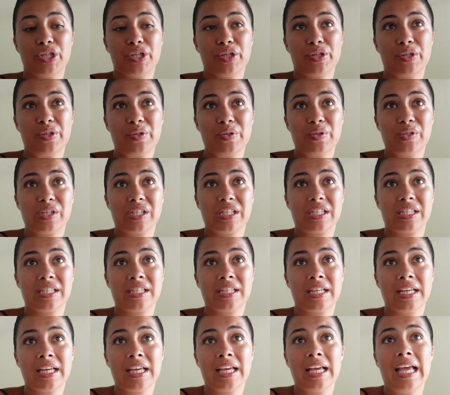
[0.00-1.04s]
juice
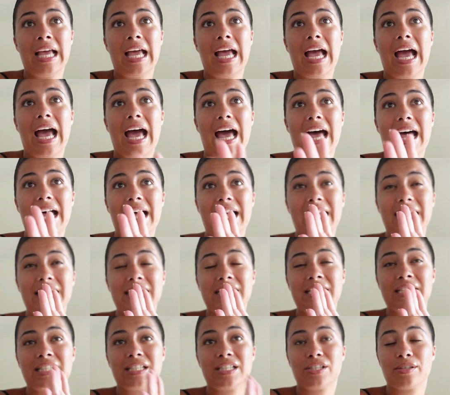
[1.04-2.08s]

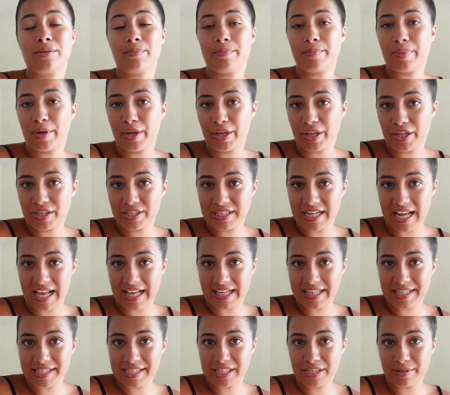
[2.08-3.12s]
and some boiled
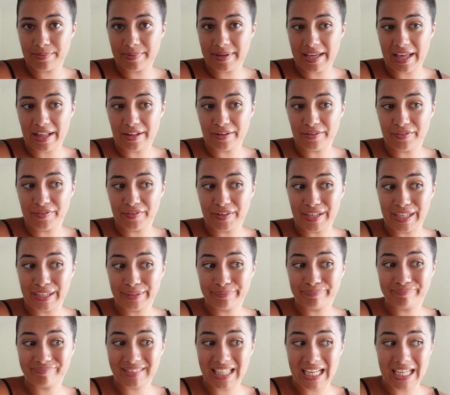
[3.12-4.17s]
eggs to be healthy.
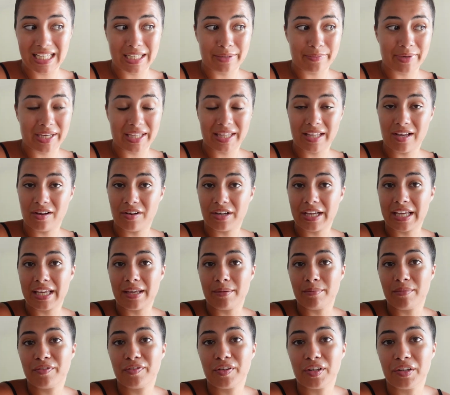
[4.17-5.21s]
Anyway, that'll keep
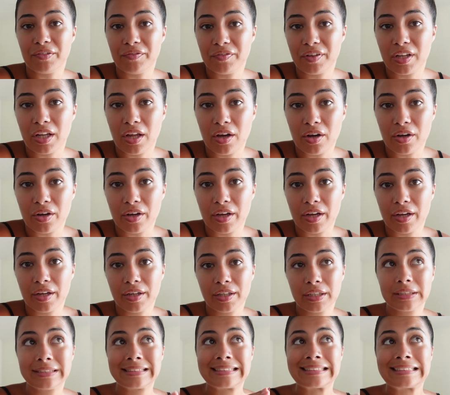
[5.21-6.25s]
me fuller for longer.
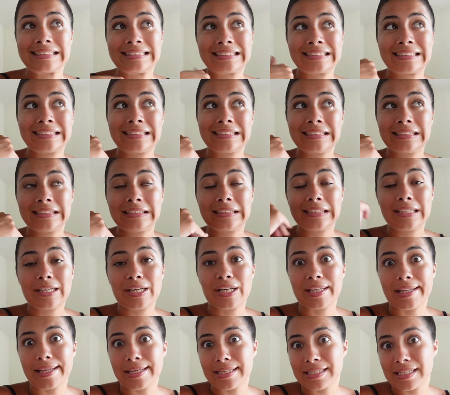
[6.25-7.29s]

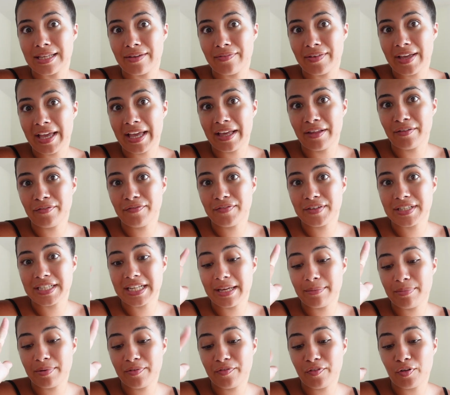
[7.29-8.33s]
Let's have a healthy day
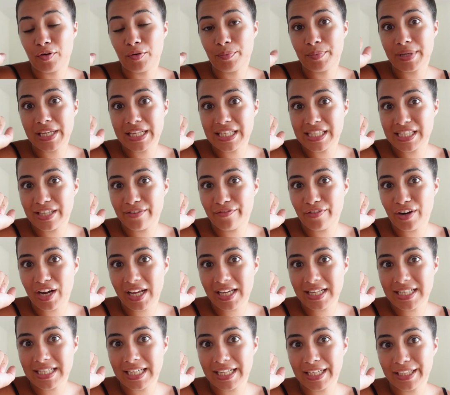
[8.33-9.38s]
before Pizza
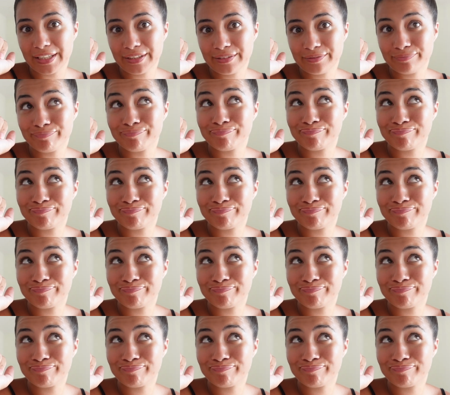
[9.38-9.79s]
Friday.